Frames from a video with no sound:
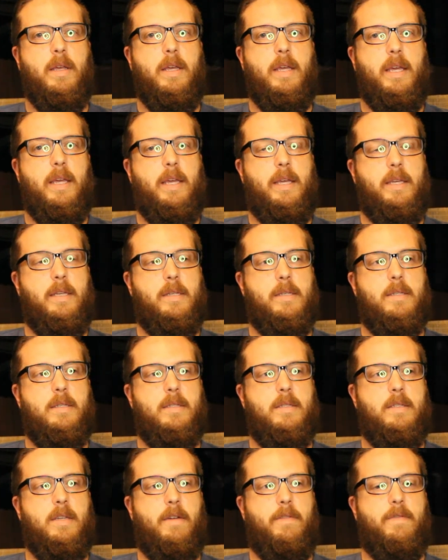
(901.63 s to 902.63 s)
is
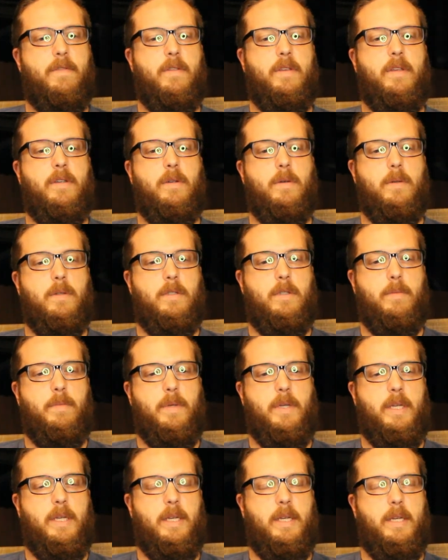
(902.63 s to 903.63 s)
definitely going to
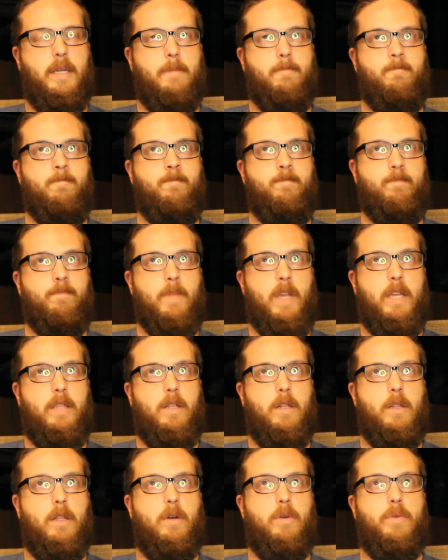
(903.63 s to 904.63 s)
be in
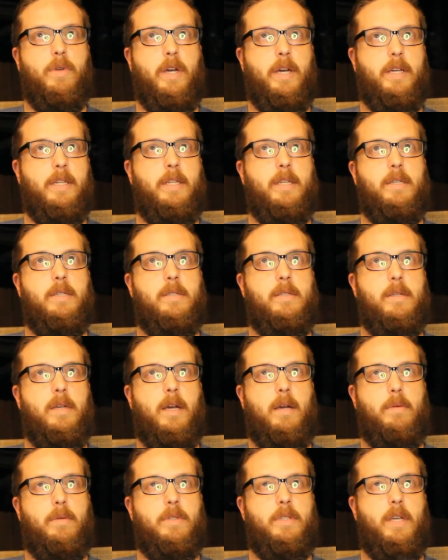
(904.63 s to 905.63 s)
the low 90s.
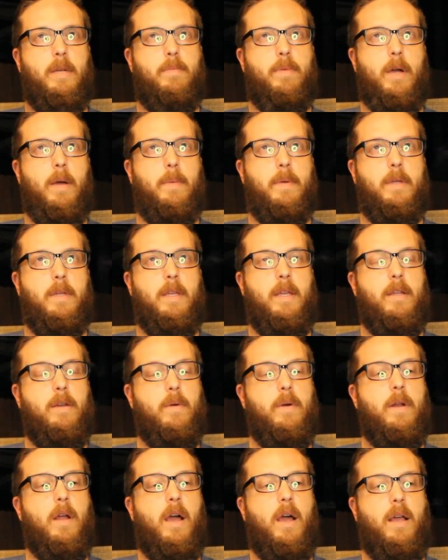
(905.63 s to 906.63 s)
I would say probably, you
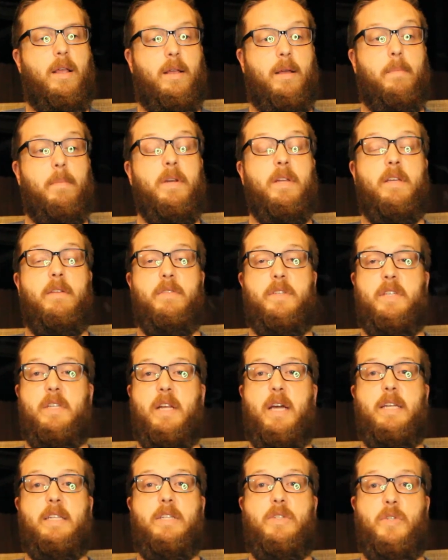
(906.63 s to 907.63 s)
know what, I'm going to give this a
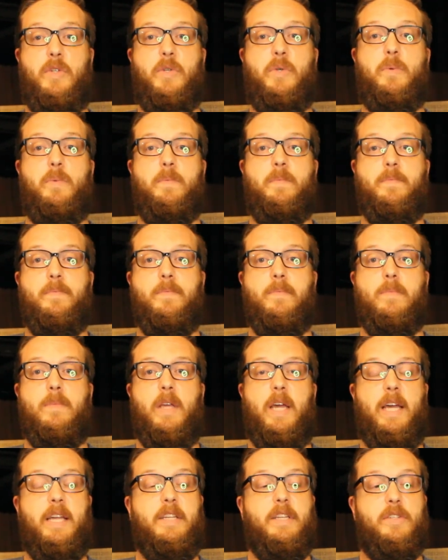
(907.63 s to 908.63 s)
92.
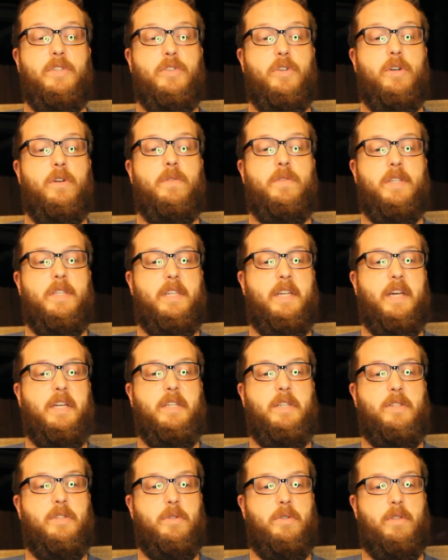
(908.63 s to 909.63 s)
It deserves a
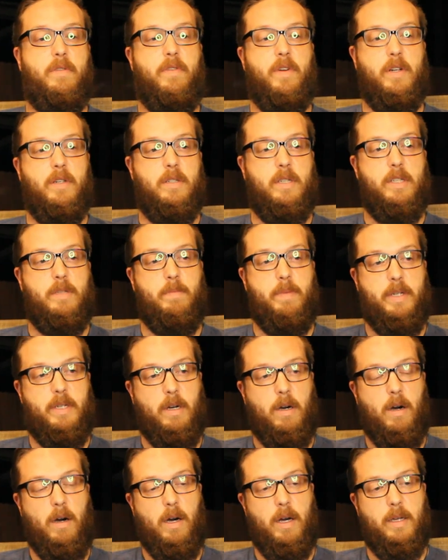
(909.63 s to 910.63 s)
92 at the very least
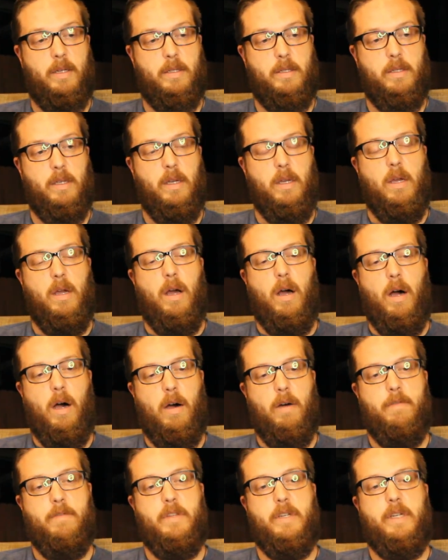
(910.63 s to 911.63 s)
because
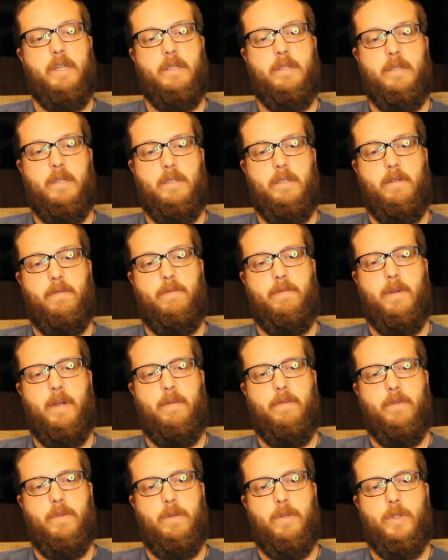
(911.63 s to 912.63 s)
of the consistent
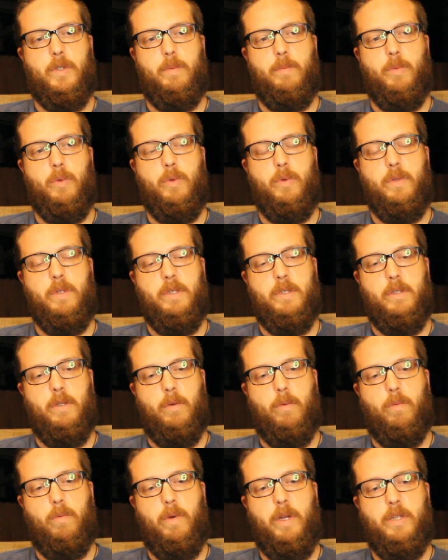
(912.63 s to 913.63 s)
flavor, the smoothness,
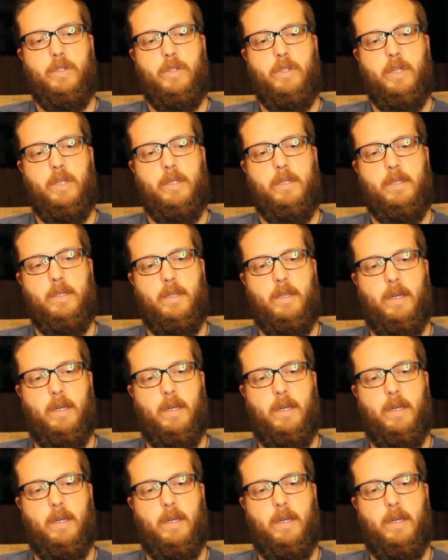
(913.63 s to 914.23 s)
the richness,